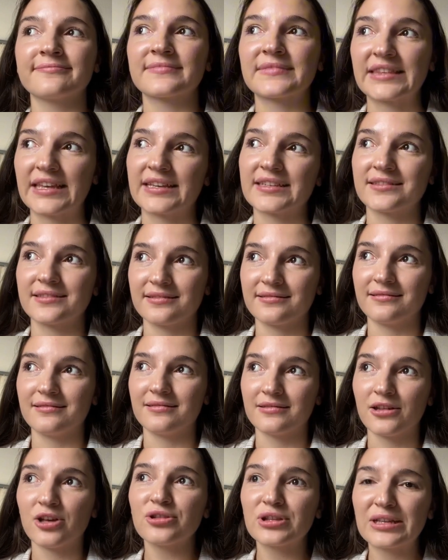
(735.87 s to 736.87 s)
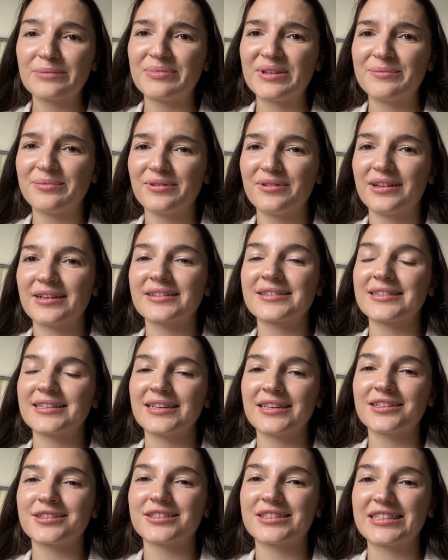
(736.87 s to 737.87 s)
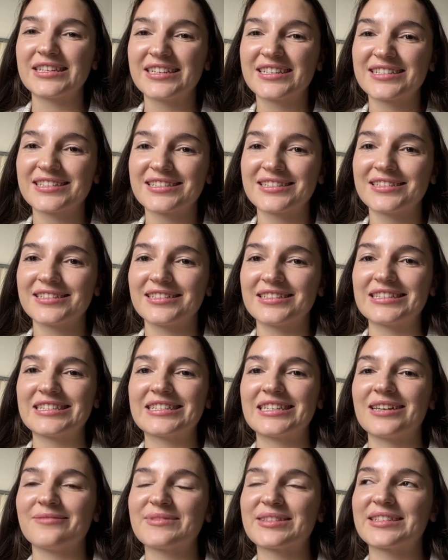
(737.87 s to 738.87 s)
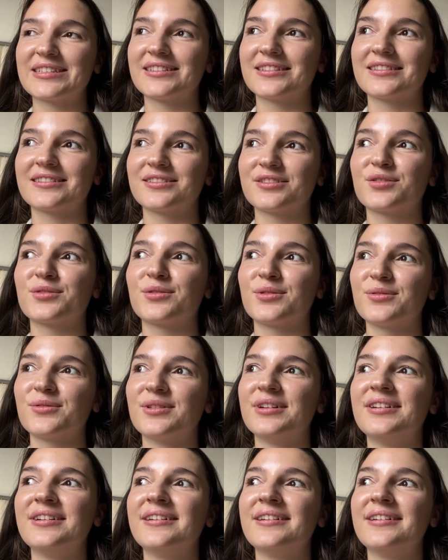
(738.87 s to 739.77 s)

yes, lonely people at the age 60, it's something, you know,